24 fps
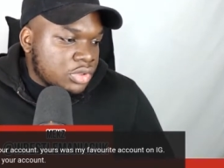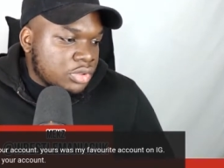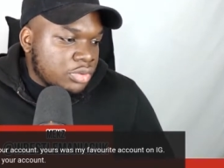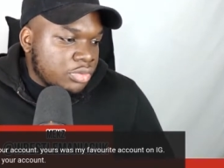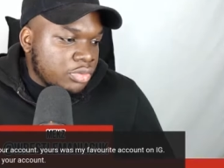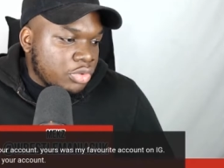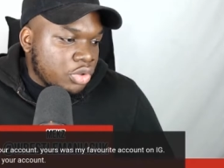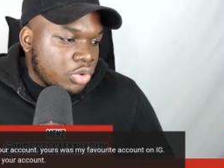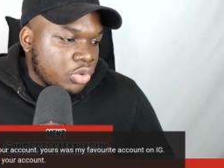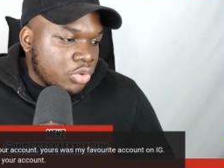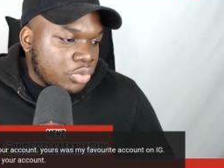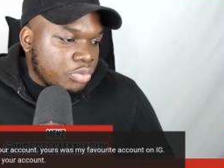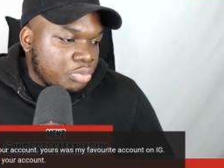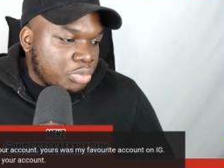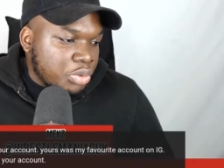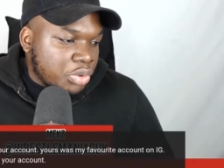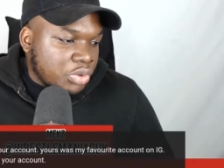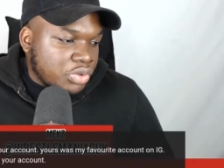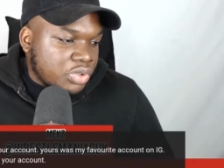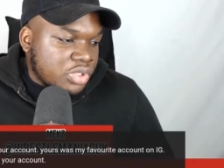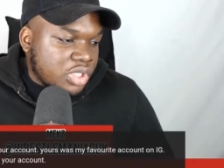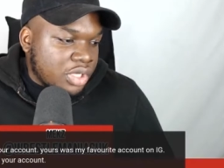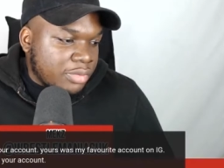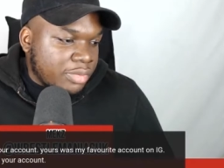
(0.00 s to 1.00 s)
Oh,
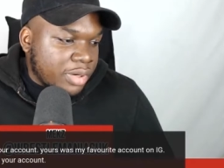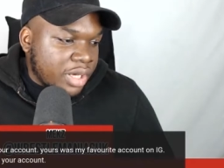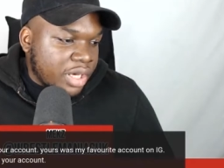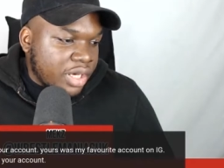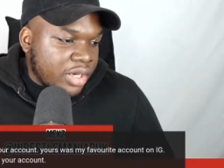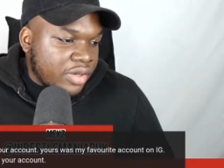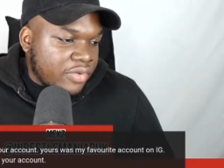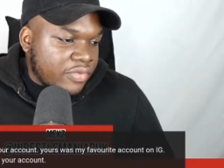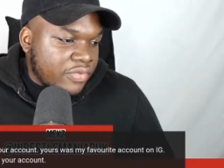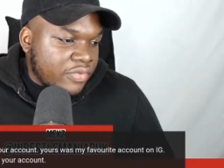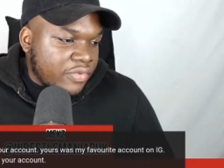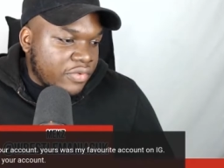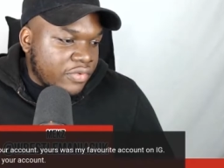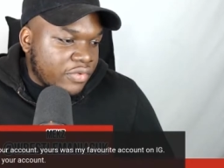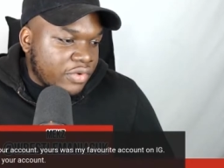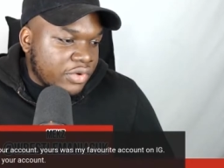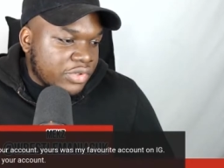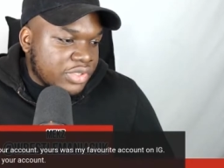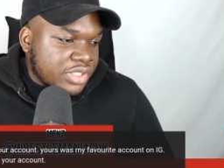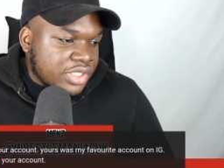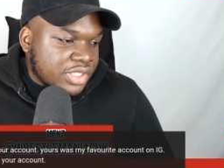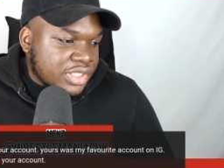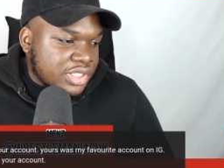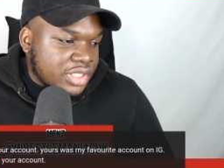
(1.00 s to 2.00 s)
boots her back
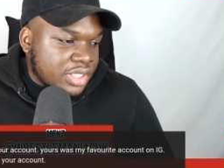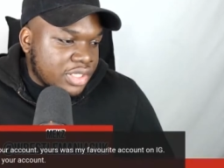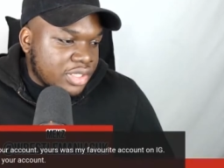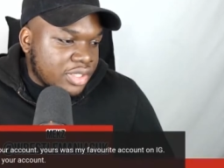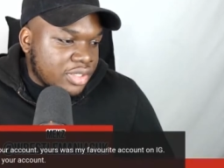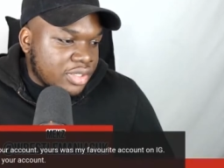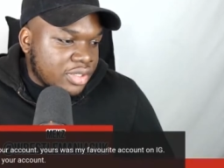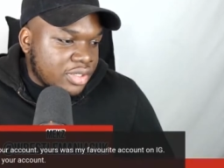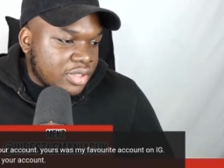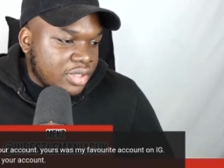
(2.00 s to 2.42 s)
ferociously.